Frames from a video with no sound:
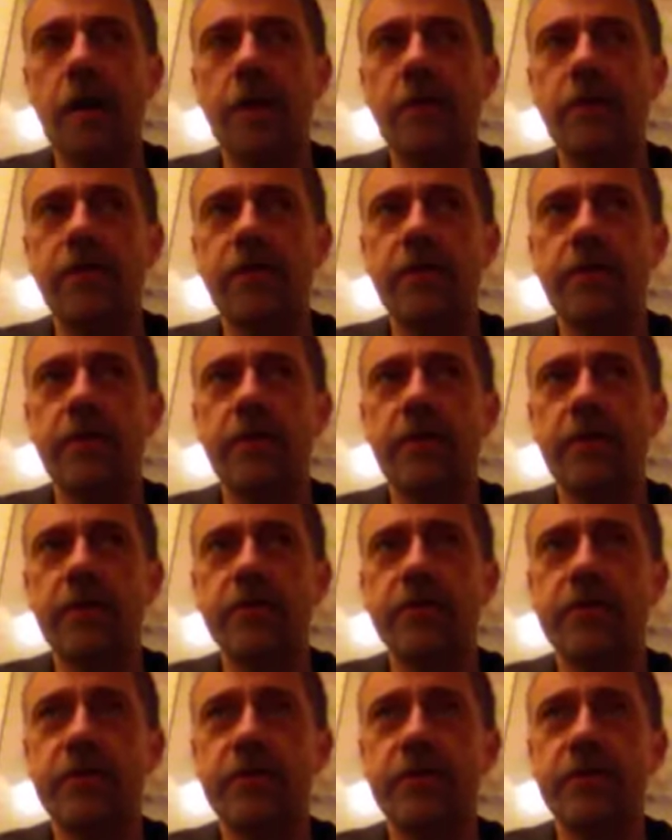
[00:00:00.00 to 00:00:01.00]
something that
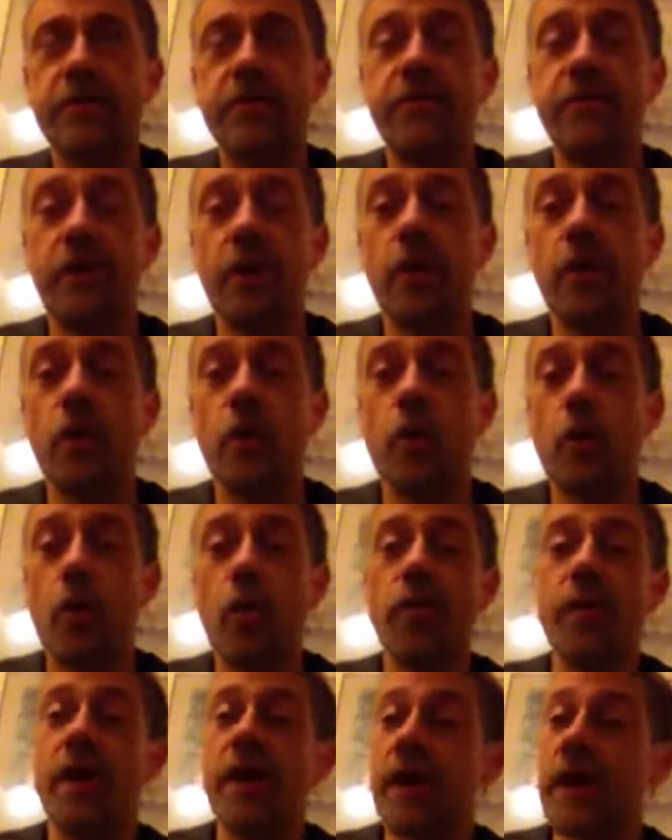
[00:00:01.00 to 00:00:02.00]
students can vote on
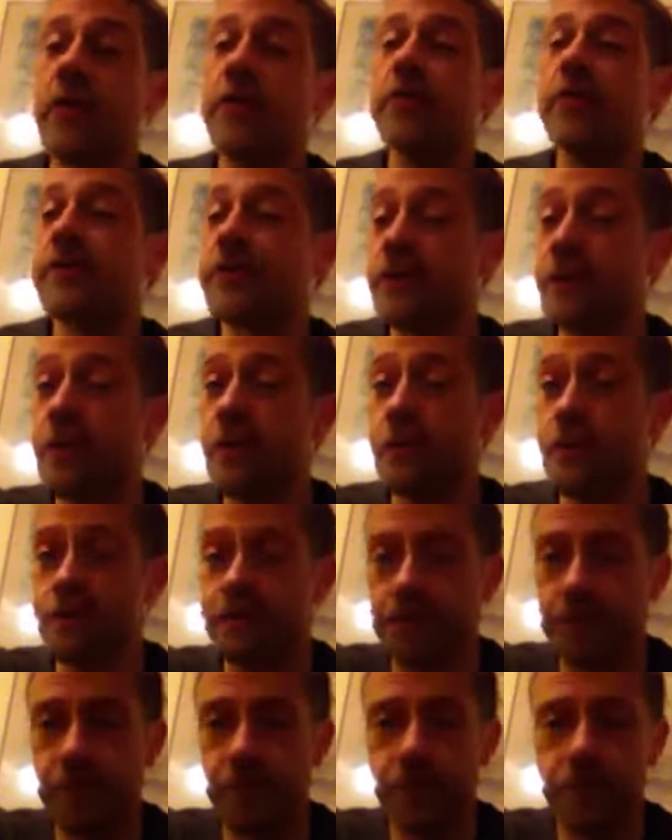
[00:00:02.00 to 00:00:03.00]
what they're going to do.
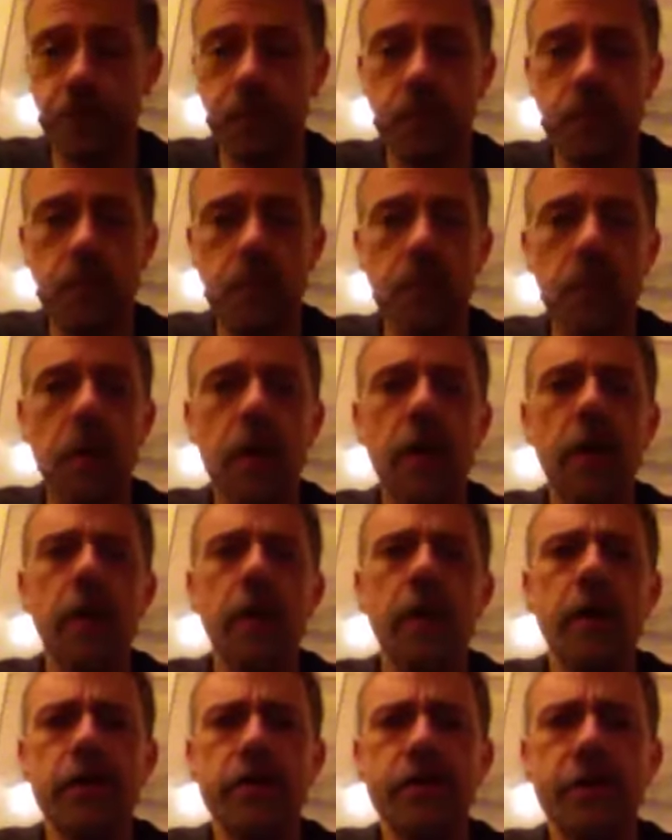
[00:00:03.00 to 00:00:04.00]

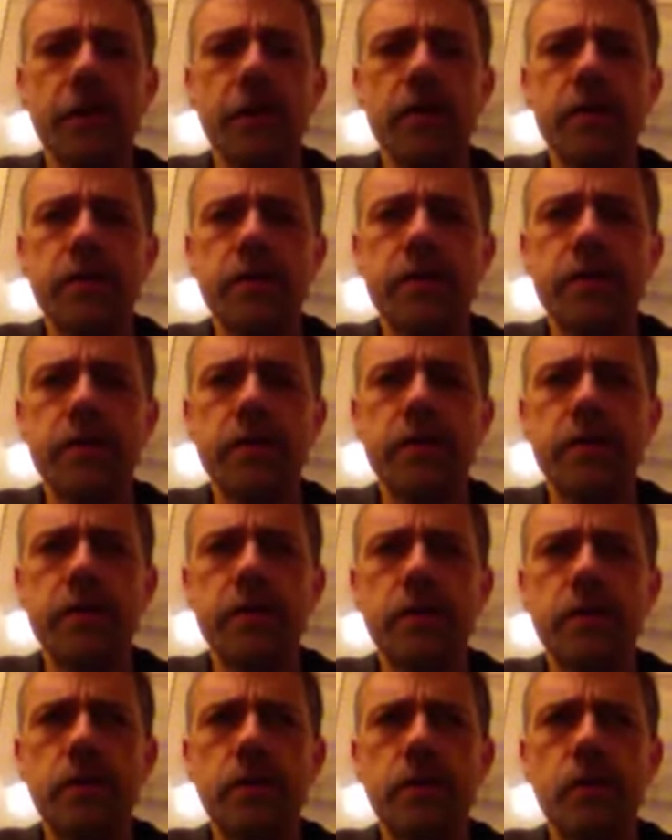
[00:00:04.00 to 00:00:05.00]
So,
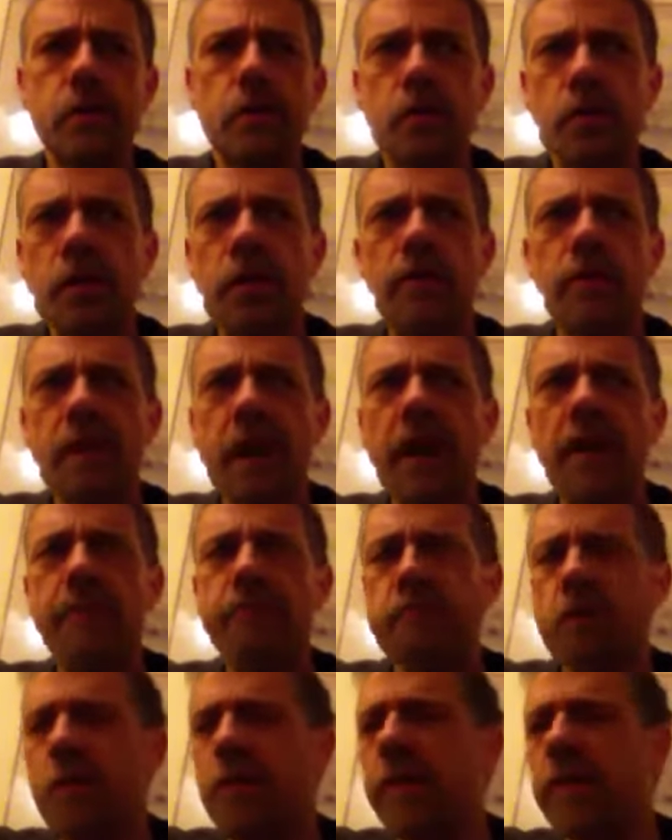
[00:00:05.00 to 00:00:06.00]
although it may
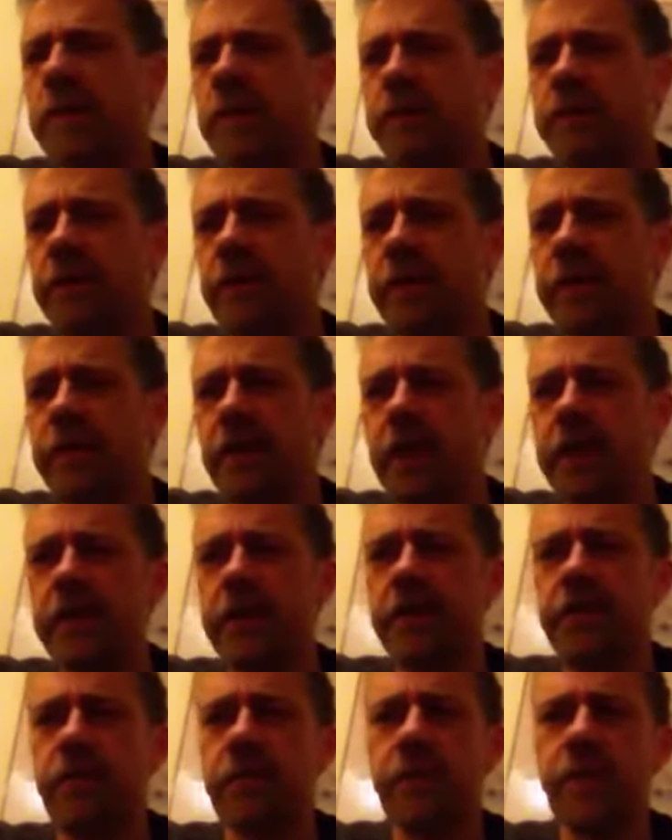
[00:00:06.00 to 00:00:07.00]
probably have
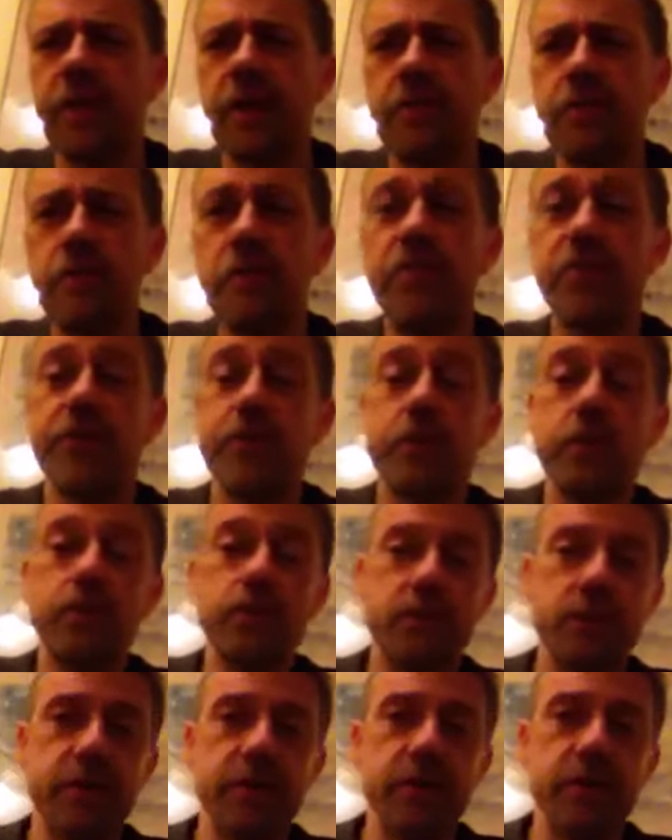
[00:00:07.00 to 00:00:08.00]
deviated from the original,
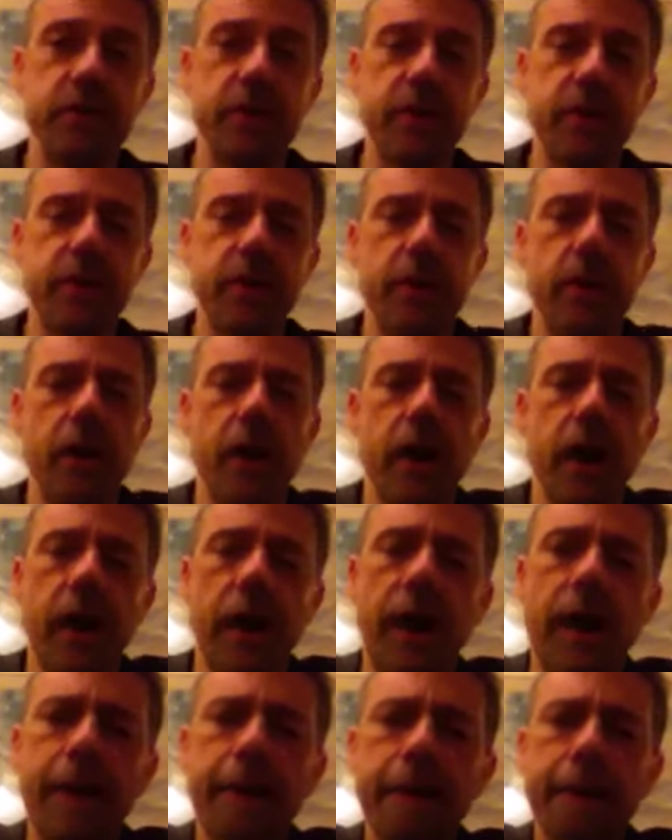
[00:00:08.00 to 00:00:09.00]
as it were,
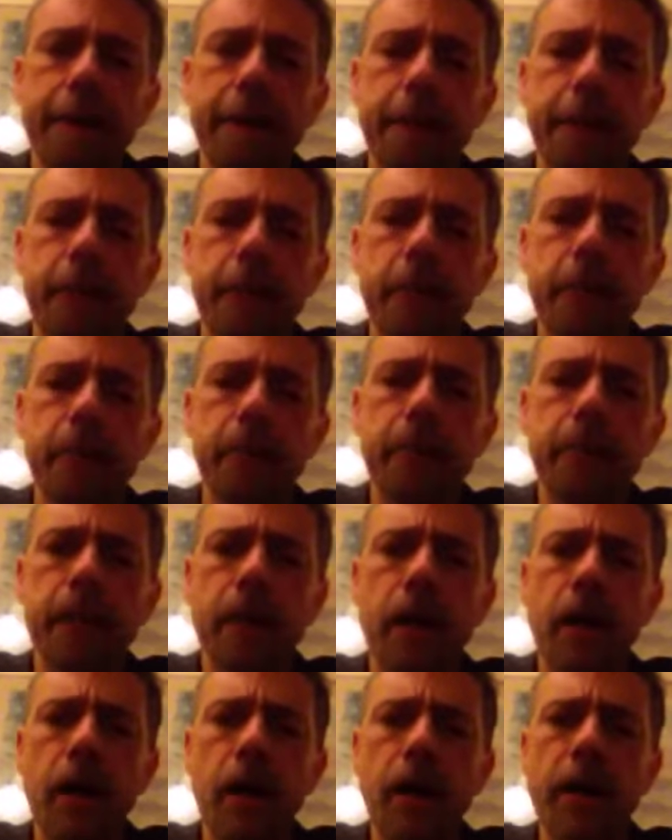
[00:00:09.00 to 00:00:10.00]

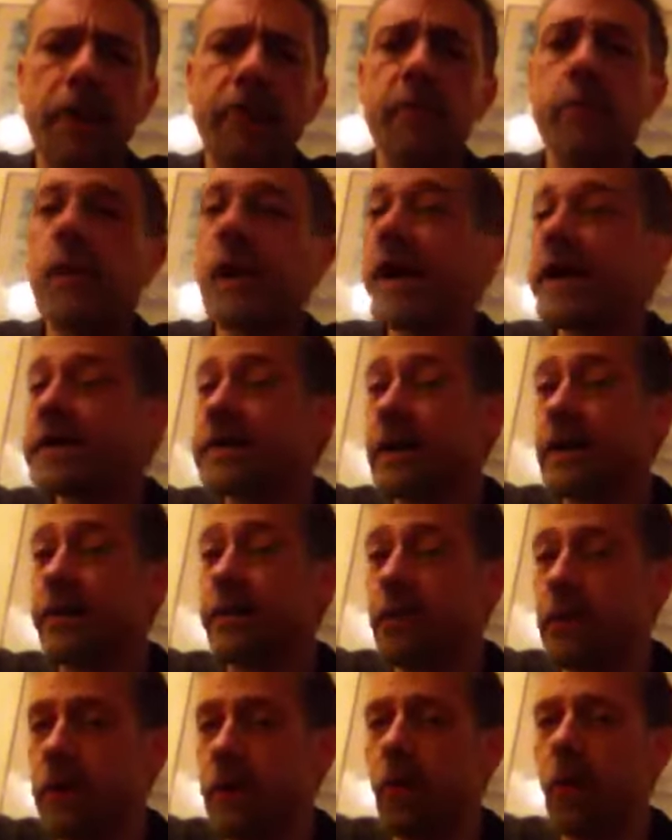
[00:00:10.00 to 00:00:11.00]
I'll give you my
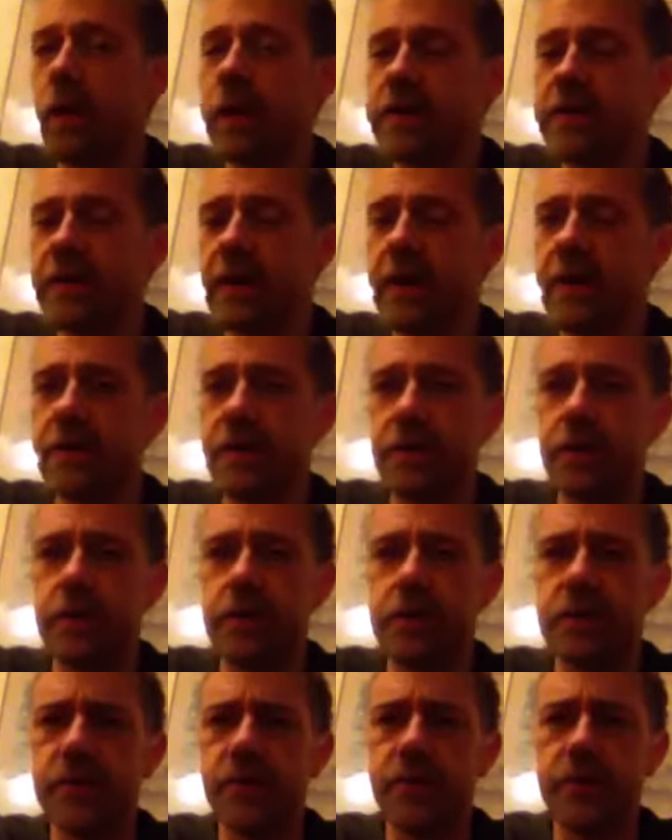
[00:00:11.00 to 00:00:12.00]
example of what I say to
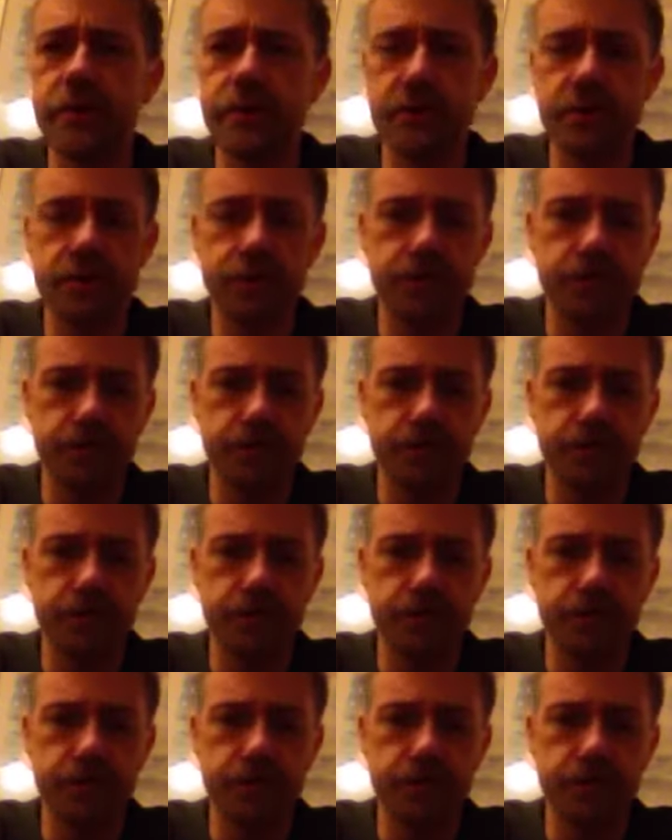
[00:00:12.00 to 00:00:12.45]
students.